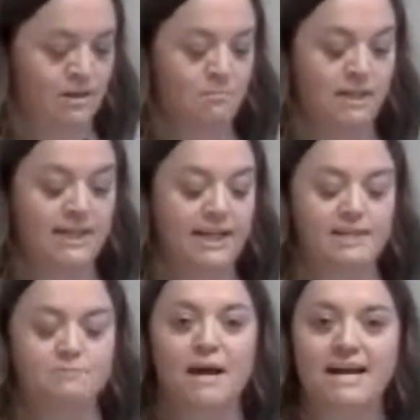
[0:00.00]
but it
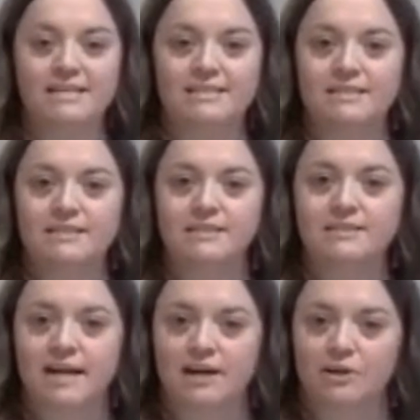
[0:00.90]
has passed
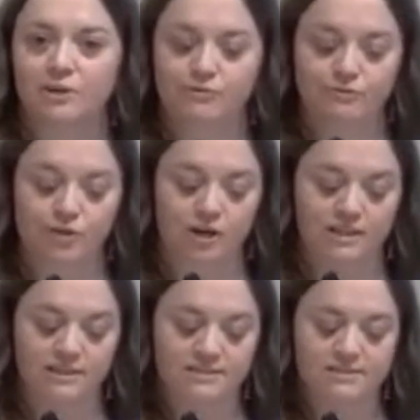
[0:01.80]
down for
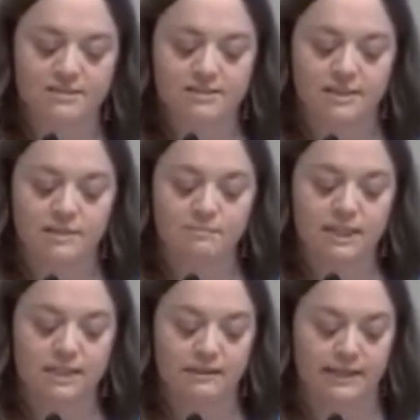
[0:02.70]
us to keep
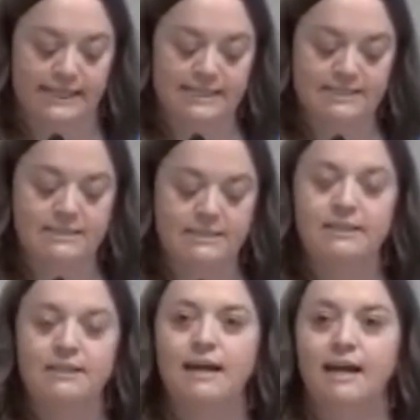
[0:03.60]
it alight,
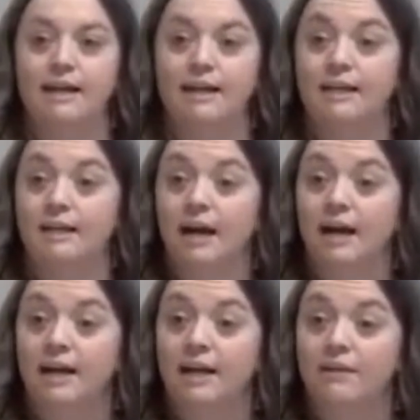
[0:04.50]
and it can
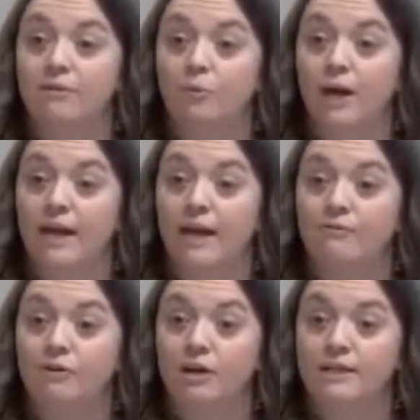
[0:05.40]
guide the way
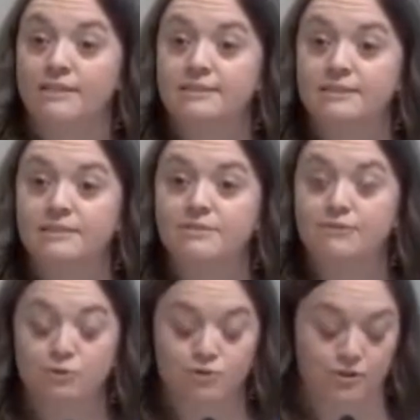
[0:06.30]
for us into the
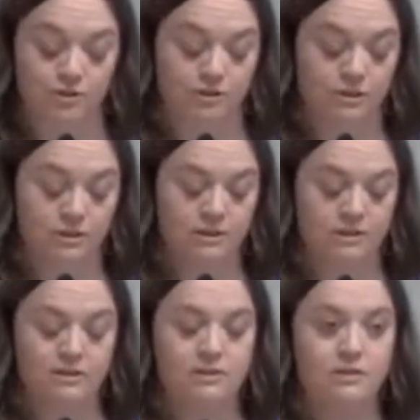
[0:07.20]
future,
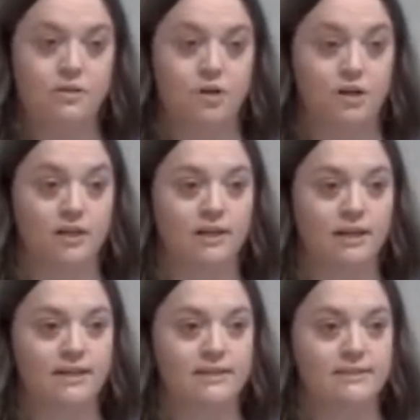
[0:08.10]
dark
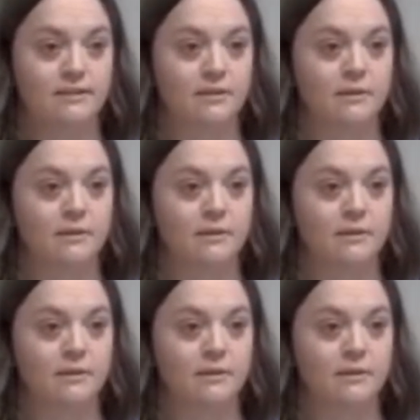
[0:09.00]
as it